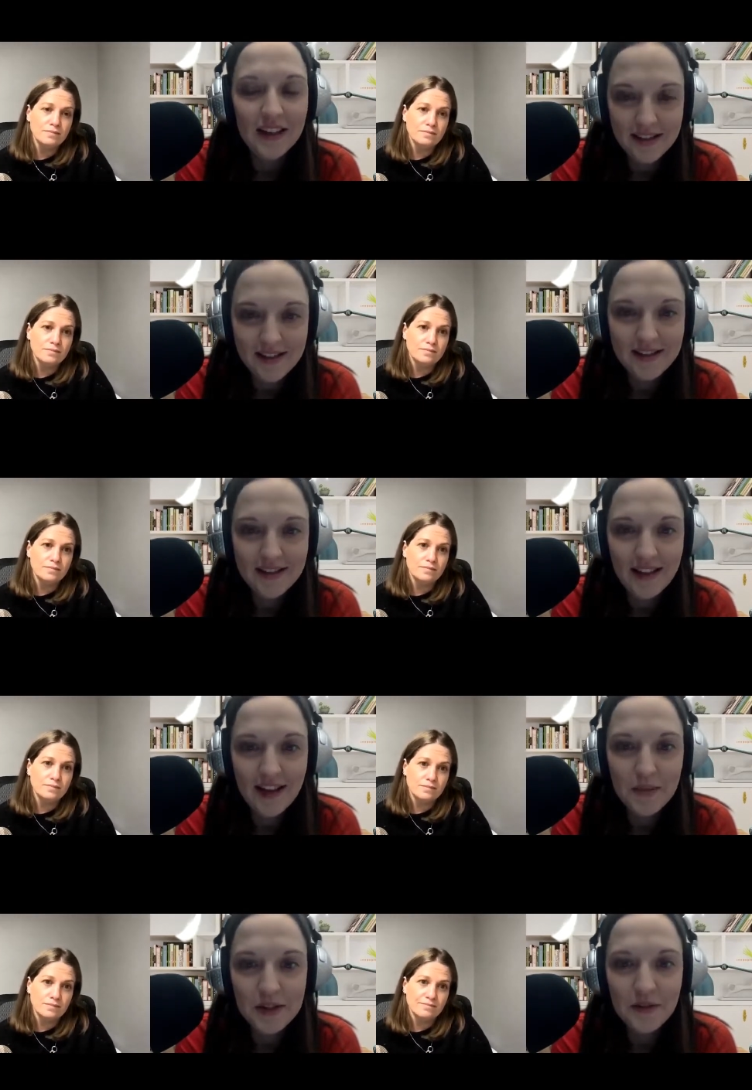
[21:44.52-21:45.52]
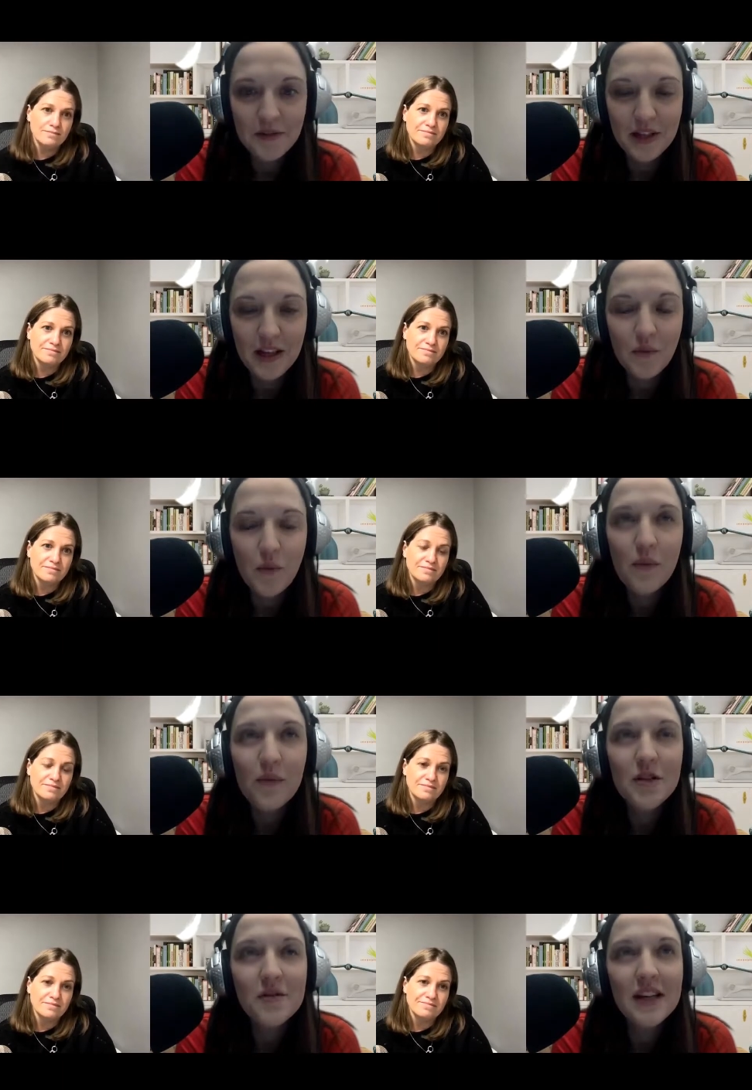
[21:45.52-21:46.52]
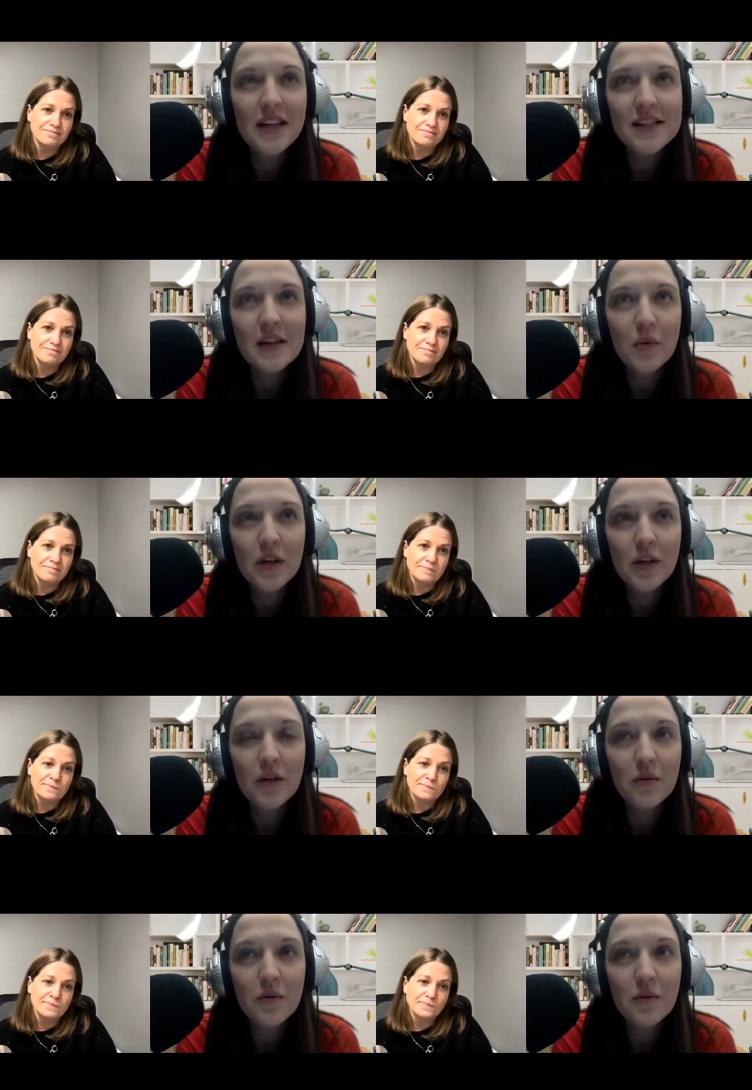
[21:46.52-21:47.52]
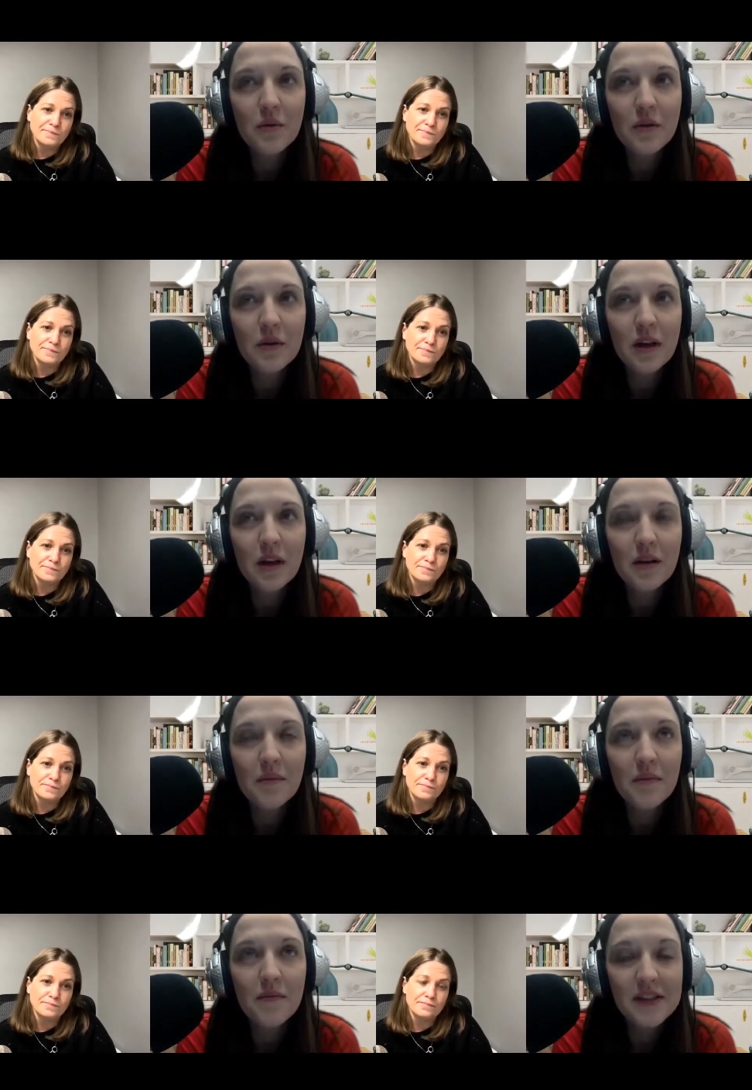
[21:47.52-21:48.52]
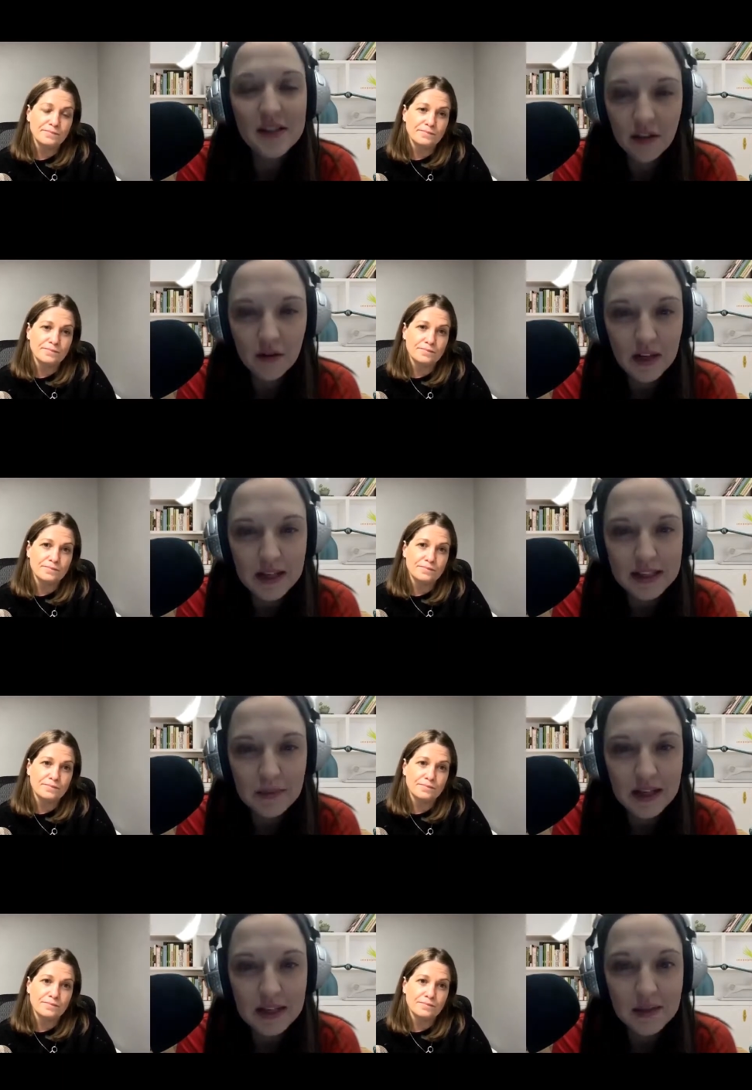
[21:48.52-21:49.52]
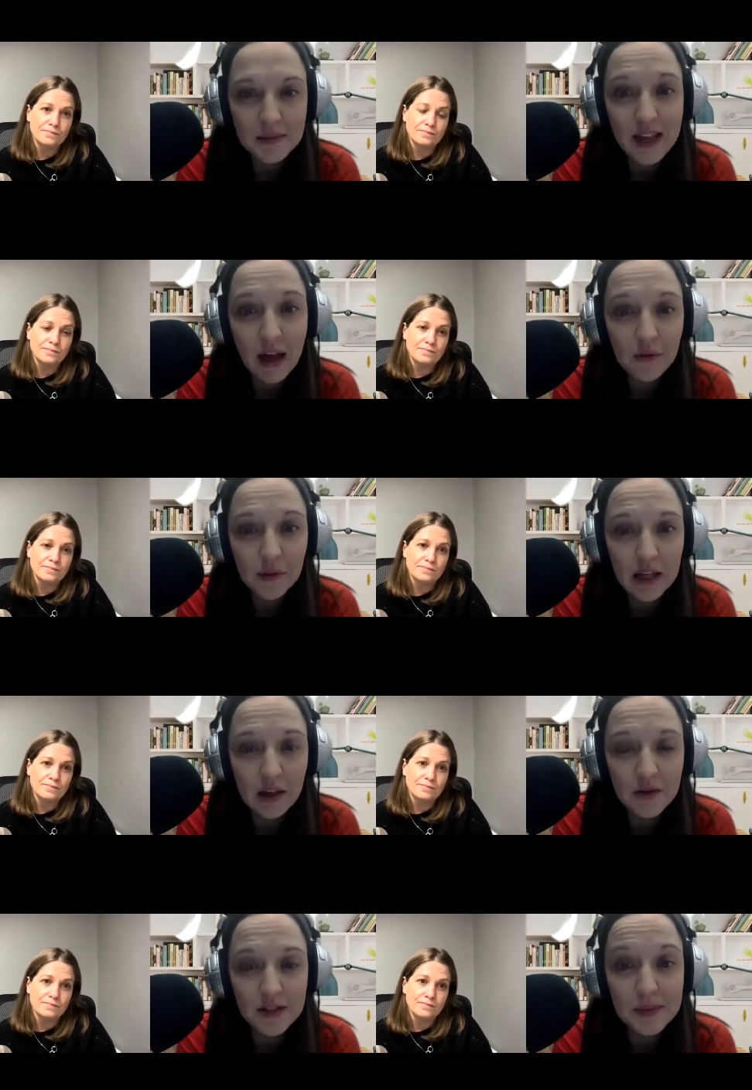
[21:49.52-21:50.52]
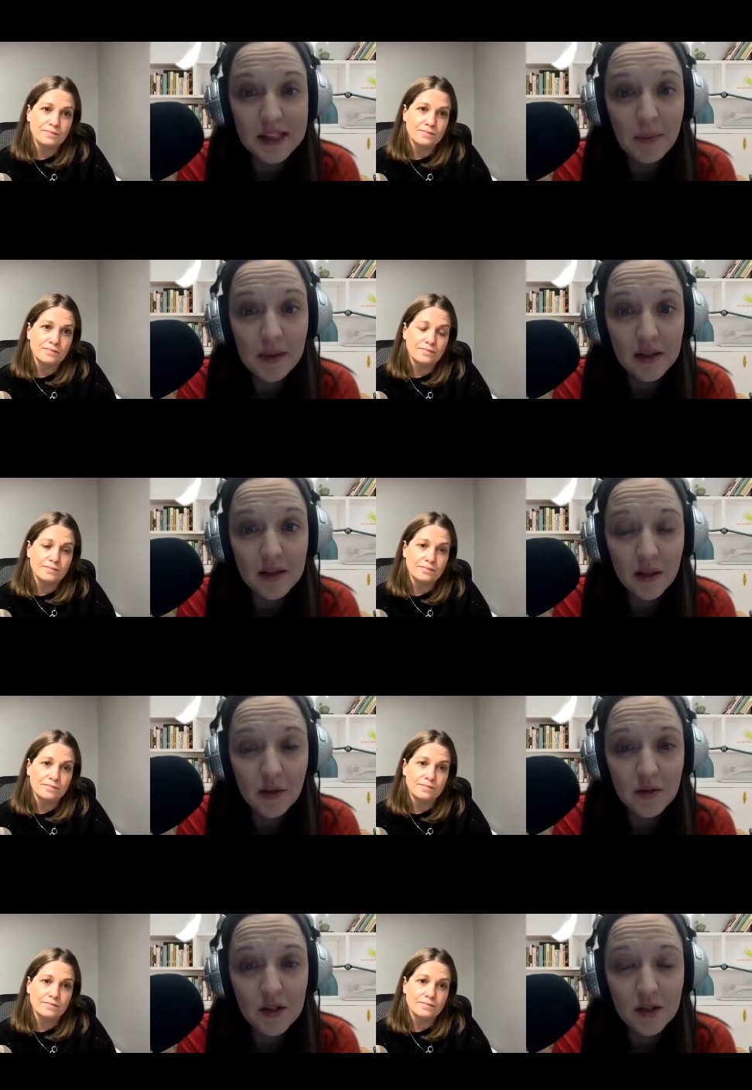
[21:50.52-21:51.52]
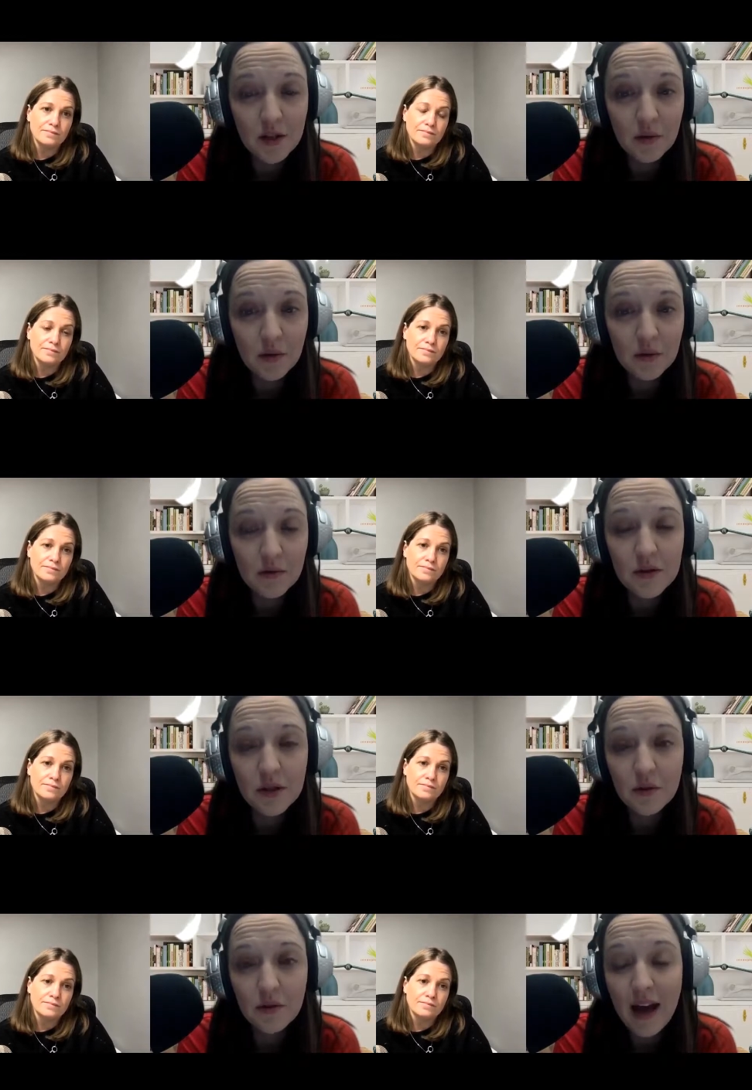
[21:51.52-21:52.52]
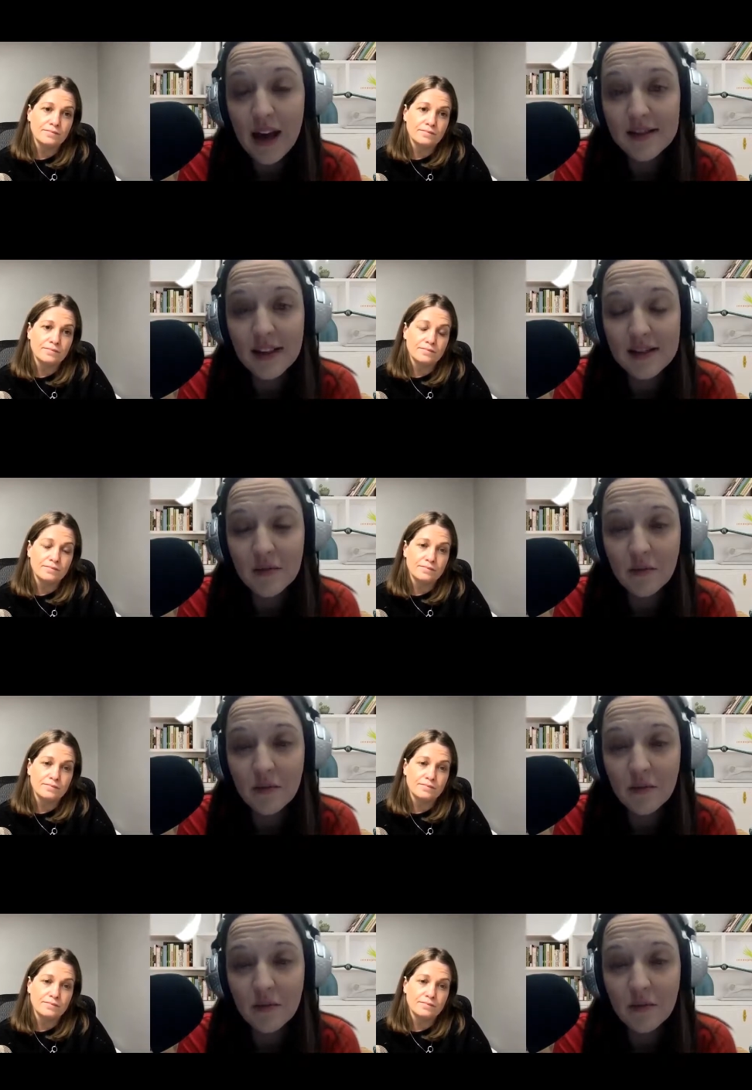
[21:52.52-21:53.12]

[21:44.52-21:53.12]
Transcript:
Speaker 1: Yes, absolutely. What would you say to someone who um, feels like there needs to be some scaffolding or some stepping stones to to access?